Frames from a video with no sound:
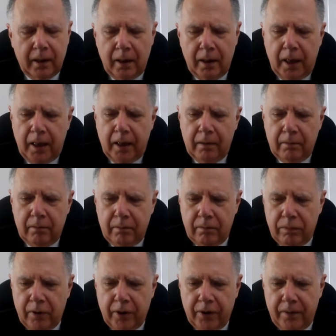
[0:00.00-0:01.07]
and
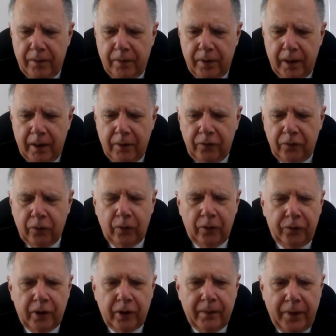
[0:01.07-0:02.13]
the
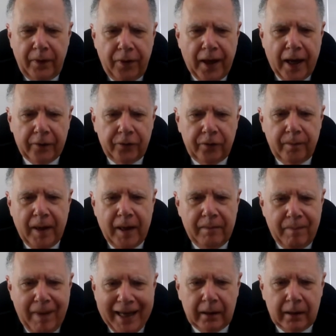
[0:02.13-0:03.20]
sourcing of 1,000
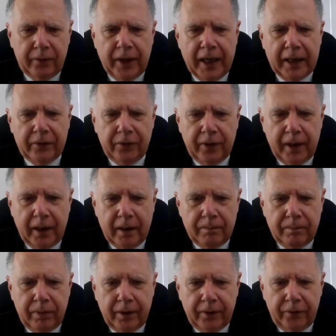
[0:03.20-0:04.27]
main battle tanks
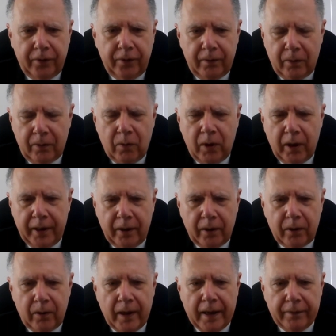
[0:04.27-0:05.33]
again, plus the required
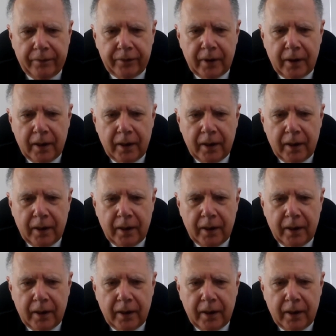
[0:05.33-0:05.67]
aircraft.